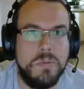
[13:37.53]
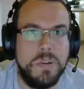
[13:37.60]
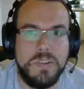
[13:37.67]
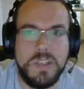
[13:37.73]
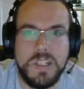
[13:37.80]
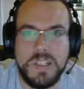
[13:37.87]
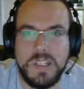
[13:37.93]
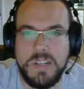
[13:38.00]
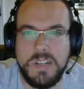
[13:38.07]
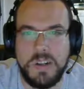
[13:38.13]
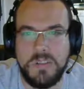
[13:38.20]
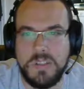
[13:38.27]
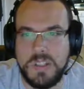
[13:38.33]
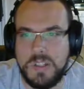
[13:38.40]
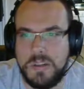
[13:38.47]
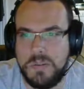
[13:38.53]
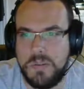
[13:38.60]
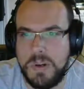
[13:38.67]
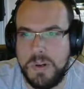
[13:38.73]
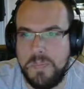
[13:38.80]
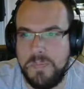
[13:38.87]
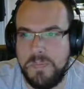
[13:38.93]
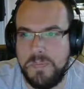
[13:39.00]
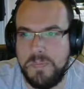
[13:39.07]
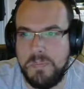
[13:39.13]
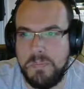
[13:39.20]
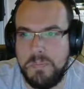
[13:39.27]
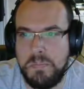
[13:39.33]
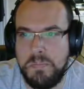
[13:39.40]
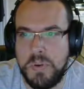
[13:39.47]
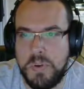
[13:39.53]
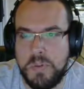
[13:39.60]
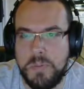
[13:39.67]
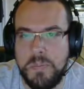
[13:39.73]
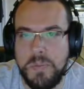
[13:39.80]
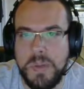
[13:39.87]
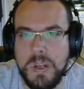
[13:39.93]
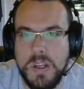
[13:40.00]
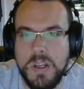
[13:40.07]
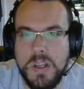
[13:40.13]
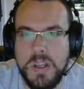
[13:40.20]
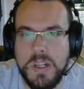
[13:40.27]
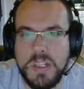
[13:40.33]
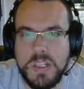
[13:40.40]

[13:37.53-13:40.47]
it is, here we go. So boom, it's at